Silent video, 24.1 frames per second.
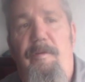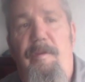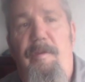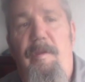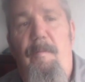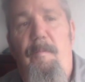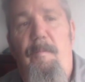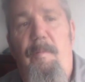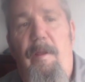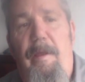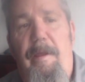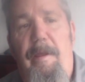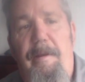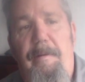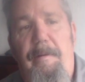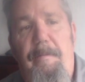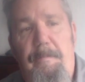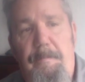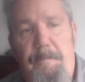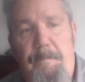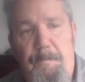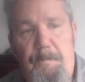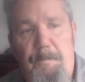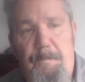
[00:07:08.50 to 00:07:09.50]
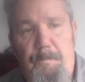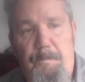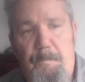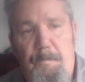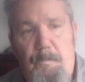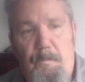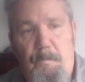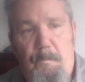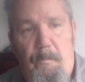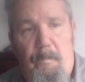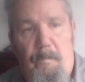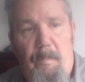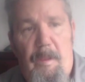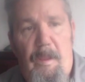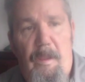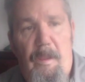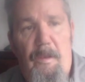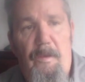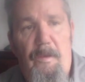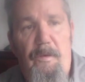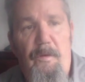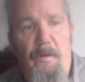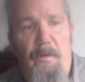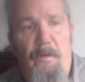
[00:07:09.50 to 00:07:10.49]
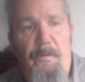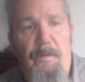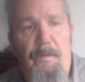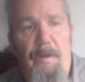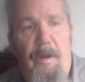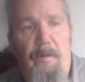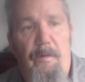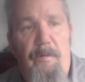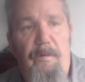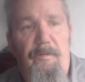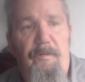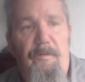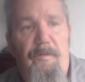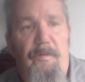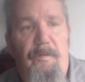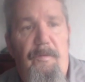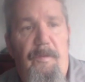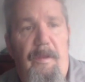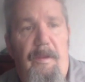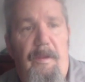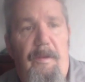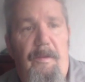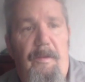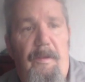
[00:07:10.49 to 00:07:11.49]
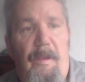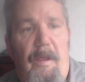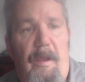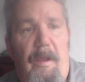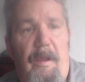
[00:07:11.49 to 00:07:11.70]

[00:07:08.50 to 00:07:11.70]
template, you'll notice that